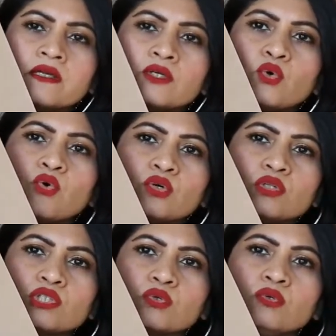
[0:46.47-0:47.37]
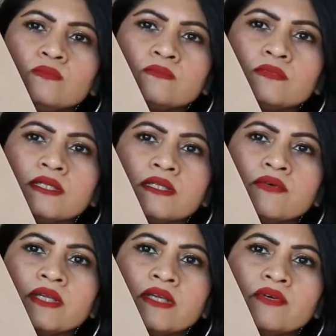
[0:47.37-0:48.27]
tote also that they
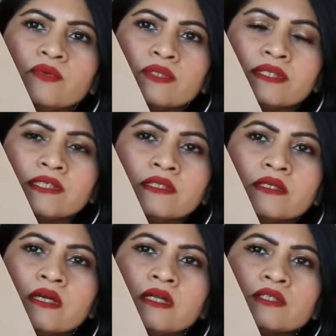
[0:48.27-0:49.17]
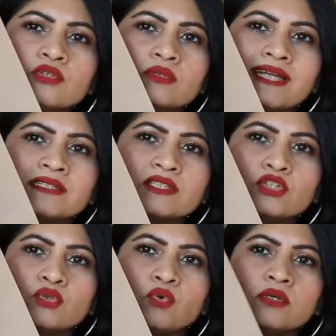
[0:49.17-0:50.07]
were giving with it so that's the
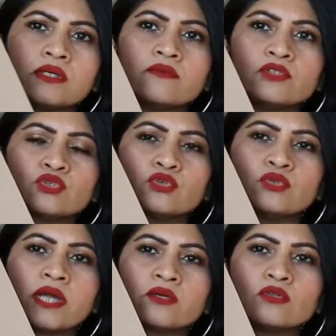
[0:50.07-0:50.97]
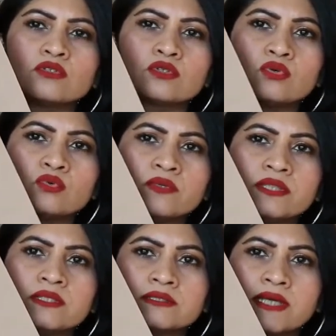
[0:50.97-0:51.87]
tote I will show you that also with
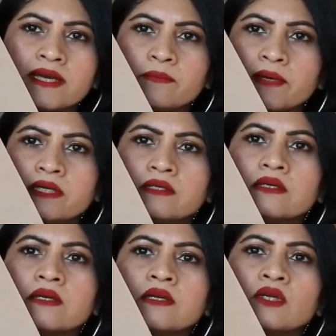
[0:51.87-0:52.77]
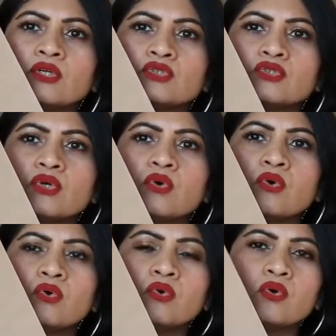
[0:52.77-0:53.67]
this handbag
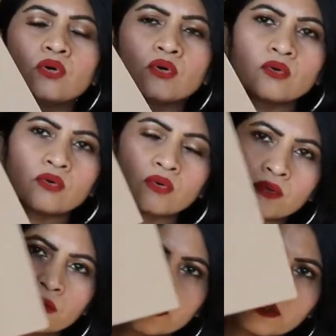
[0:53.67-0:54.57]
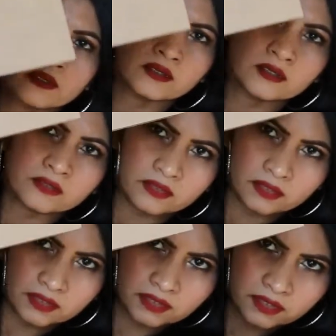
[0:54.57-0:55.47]
so
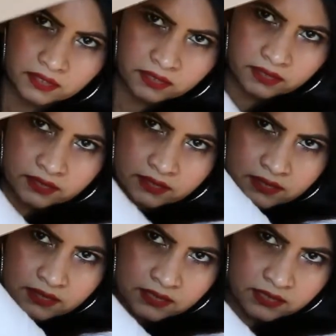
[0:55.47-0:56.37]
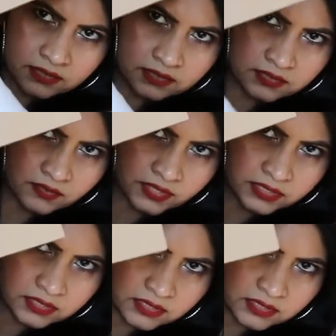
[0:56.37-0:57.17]
there it is right